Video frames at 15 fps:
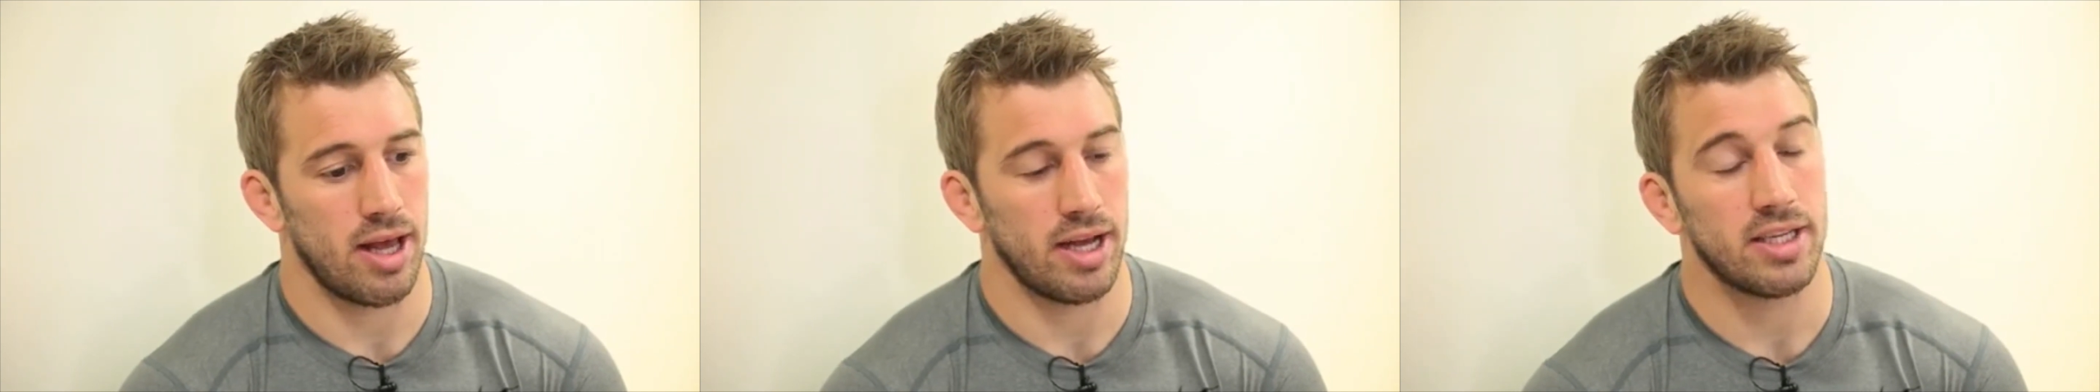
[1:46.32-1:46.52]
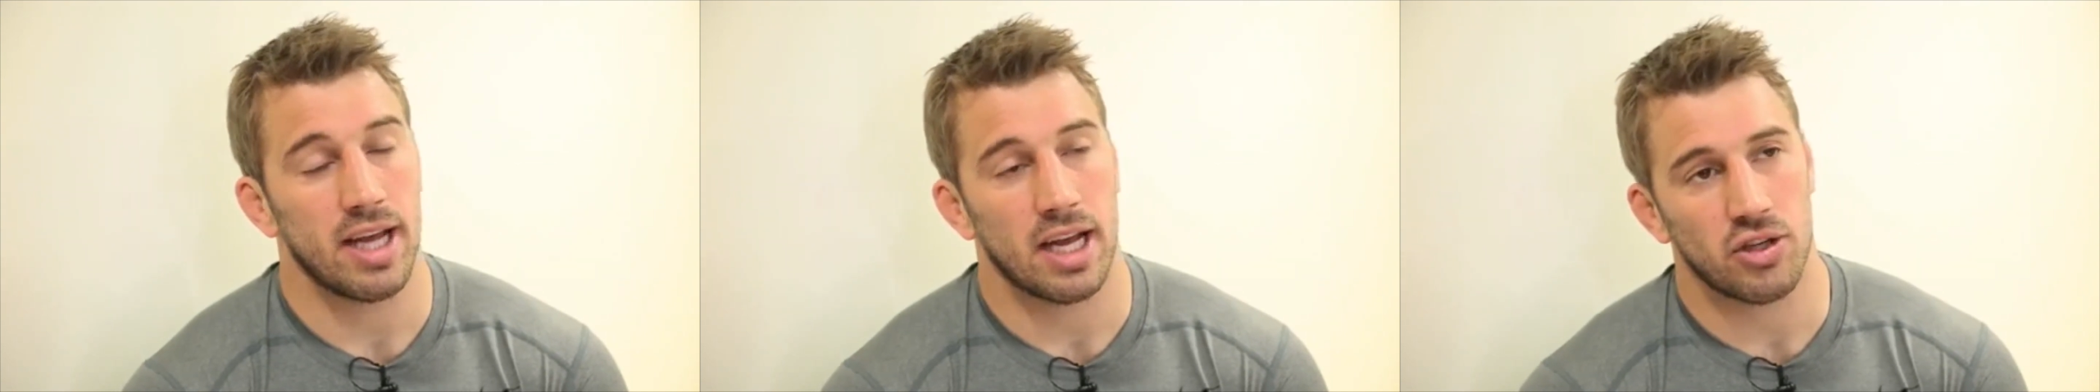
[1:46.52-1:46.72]

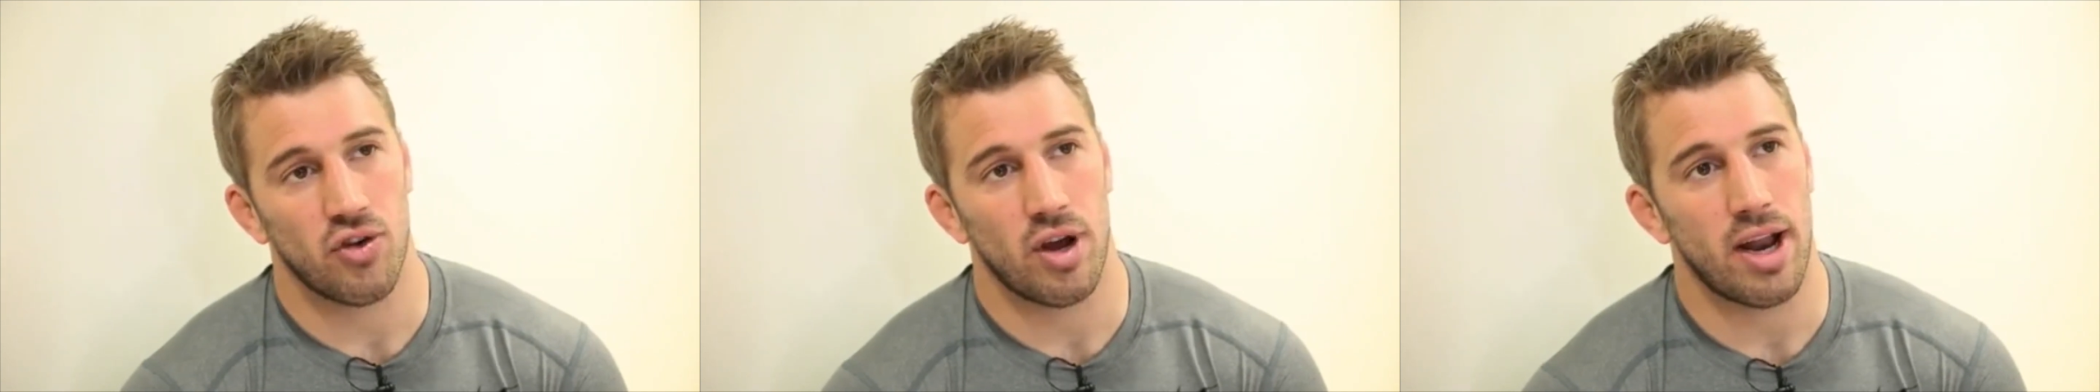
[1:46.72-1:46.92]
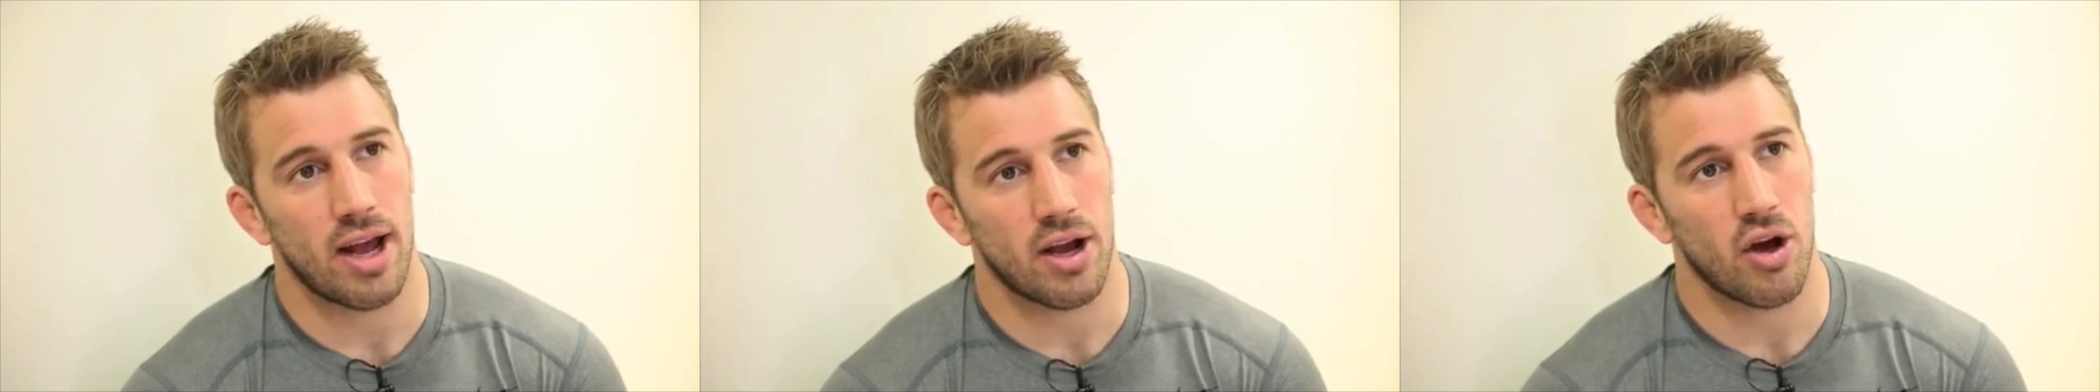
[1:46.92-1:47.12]

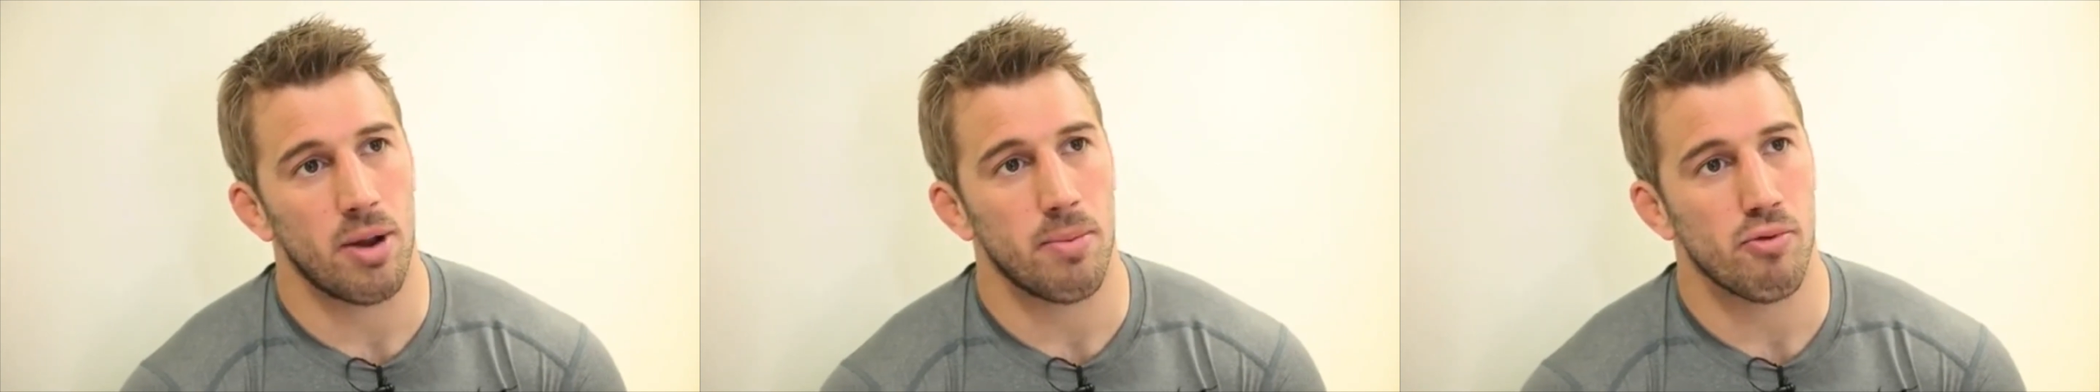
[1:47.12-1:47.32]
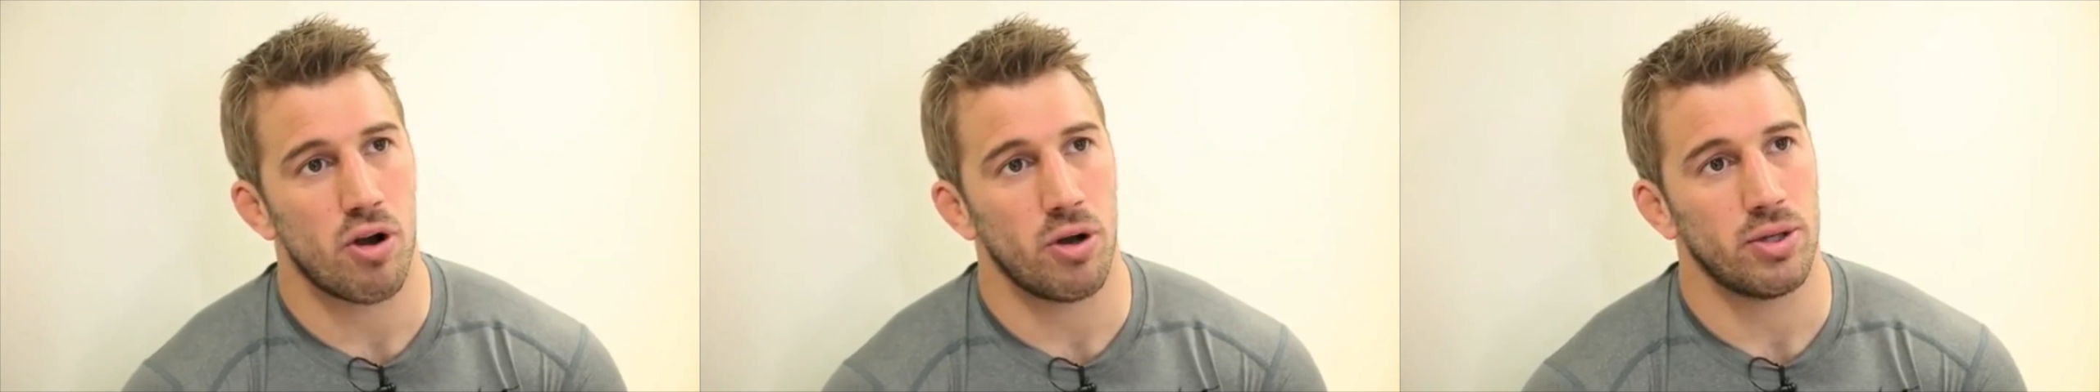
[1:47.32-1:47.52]
exaggerate that
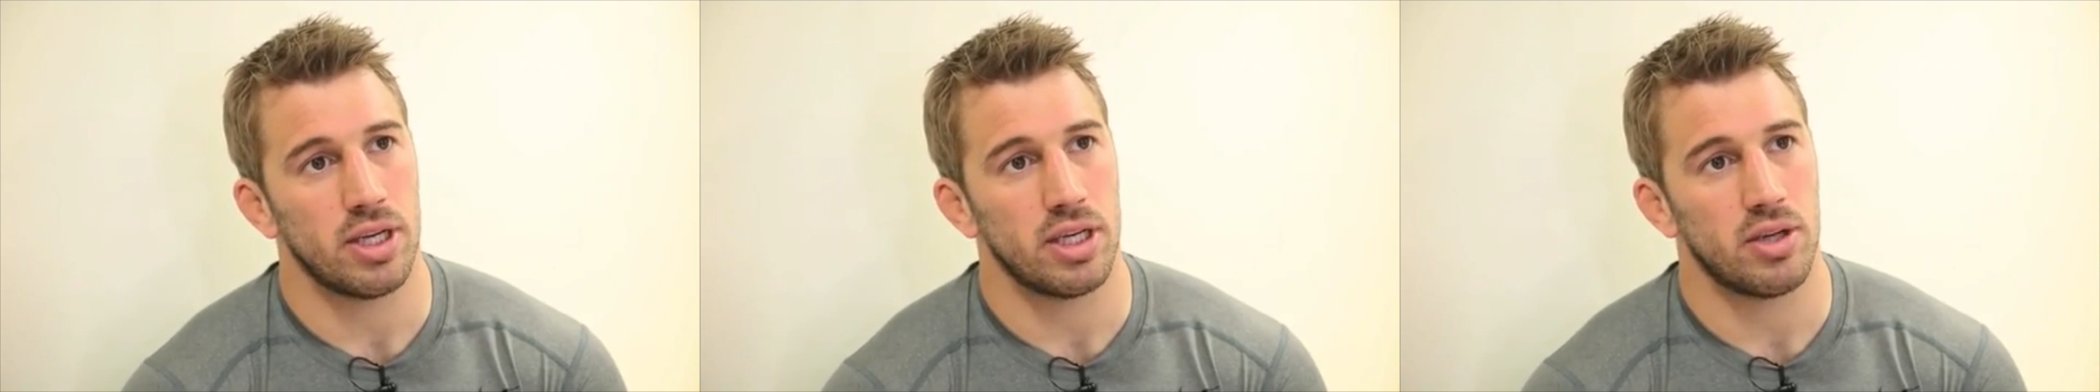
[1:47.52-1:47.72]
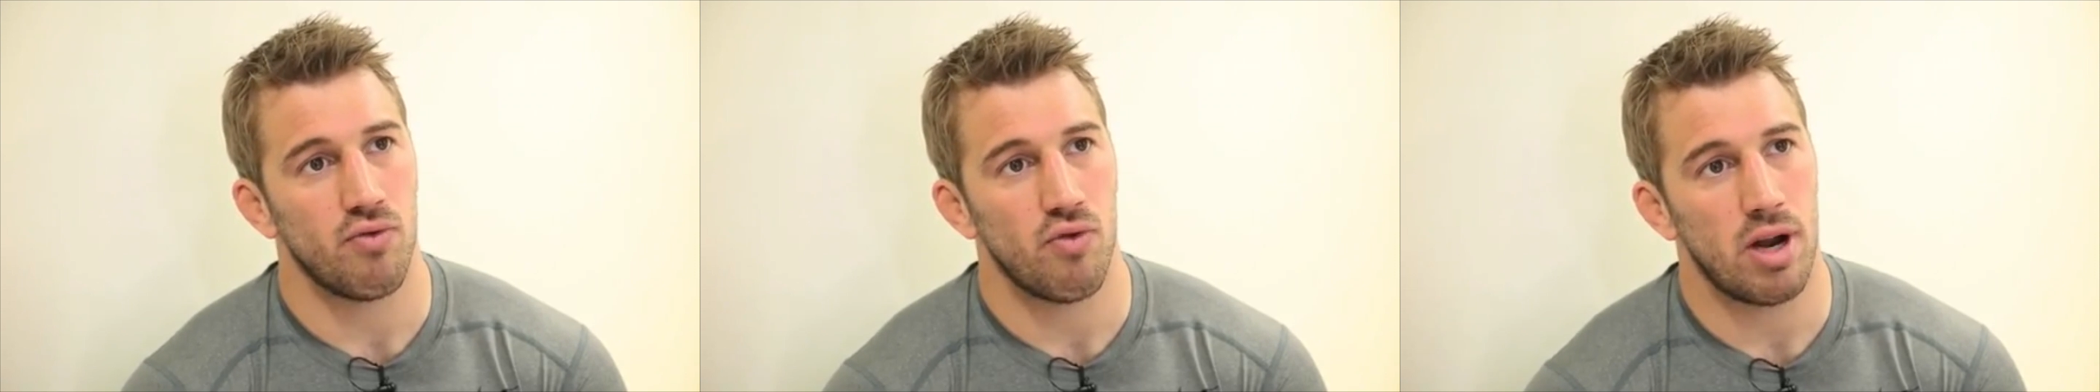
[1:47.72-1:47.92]
kind of
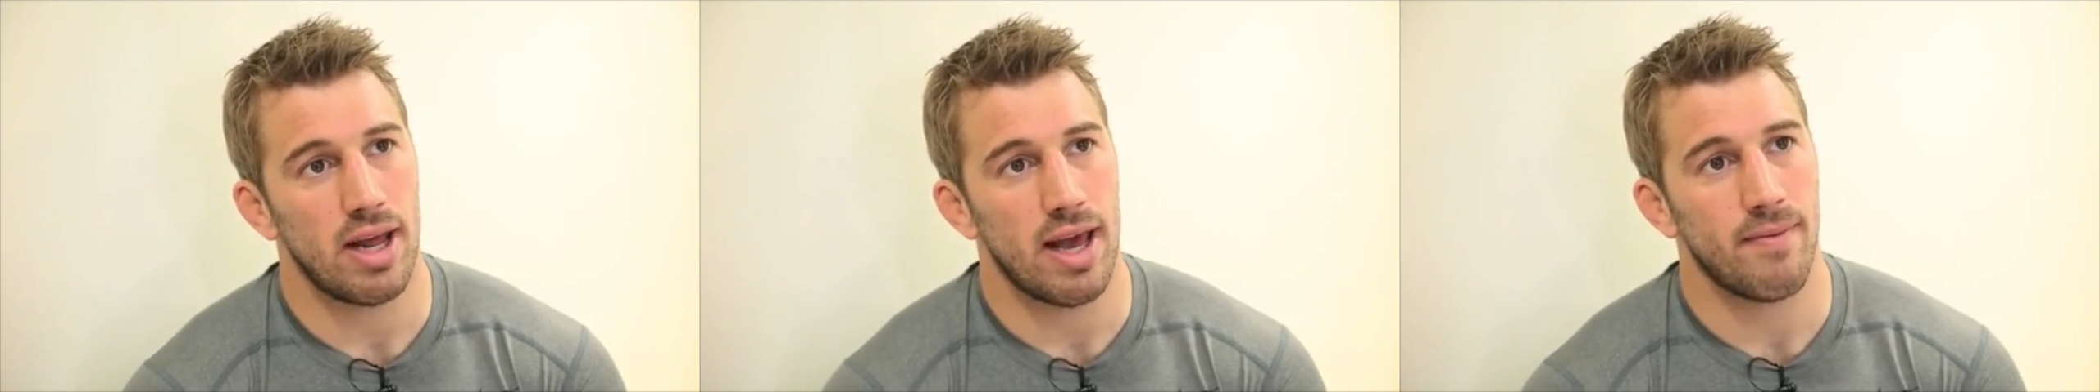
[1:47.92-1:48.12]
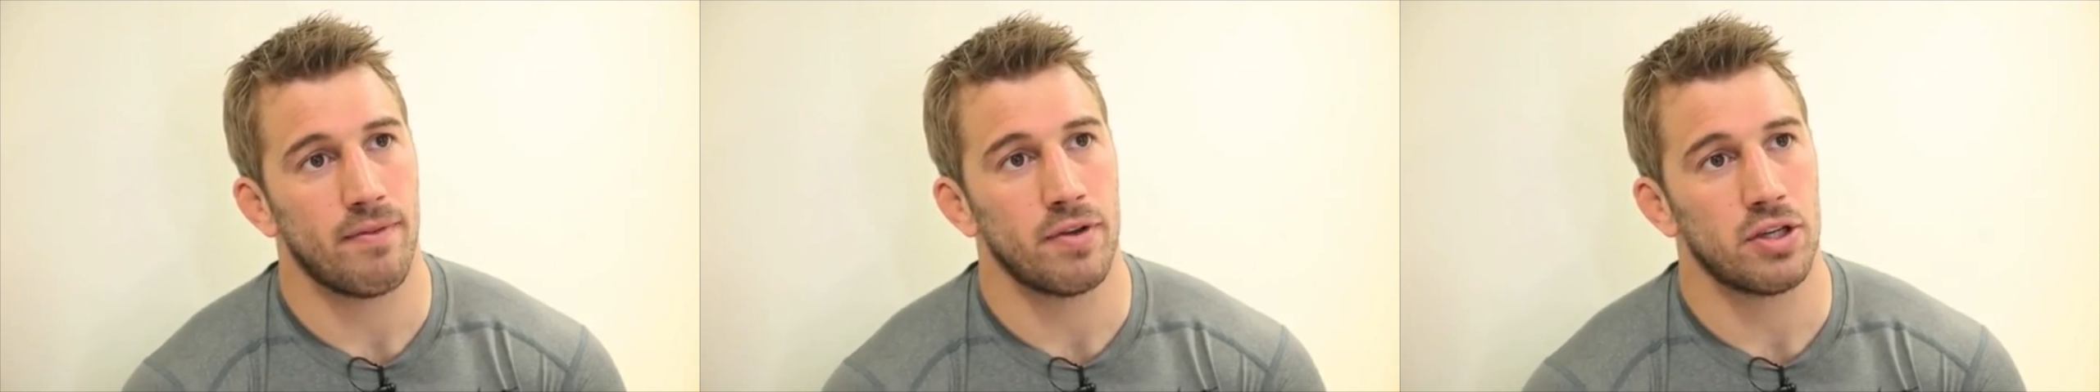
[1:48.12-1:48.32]
process and
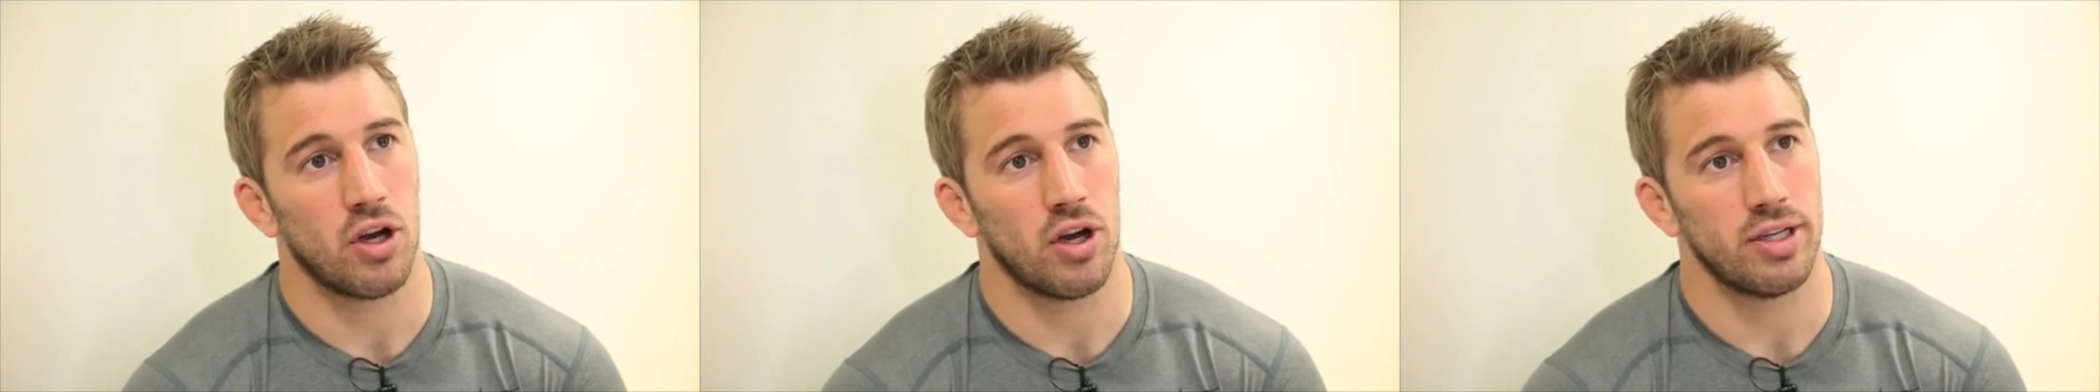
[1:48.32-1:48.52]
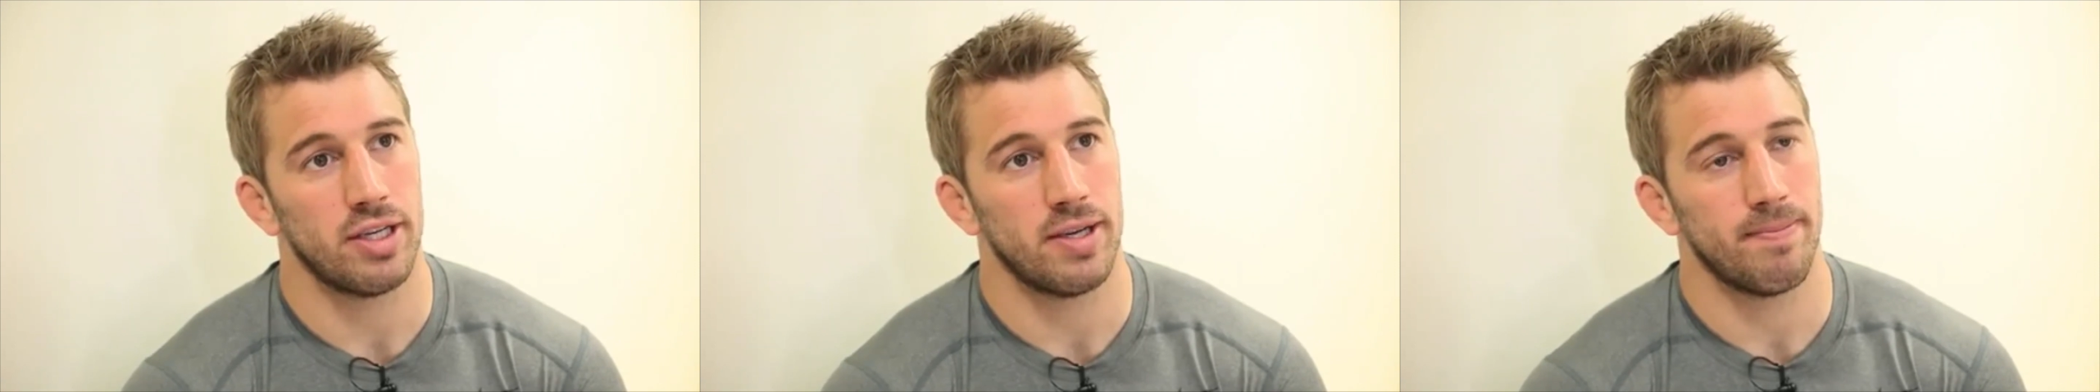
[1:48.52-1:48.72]
really
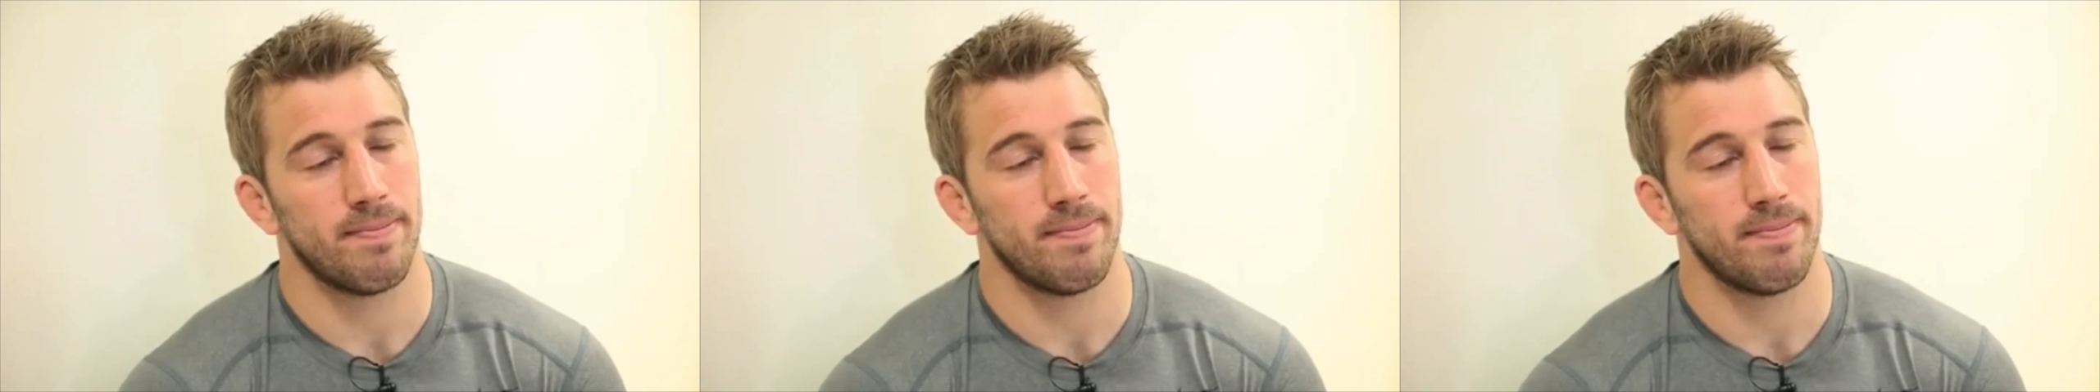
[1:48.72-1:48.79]
emphasize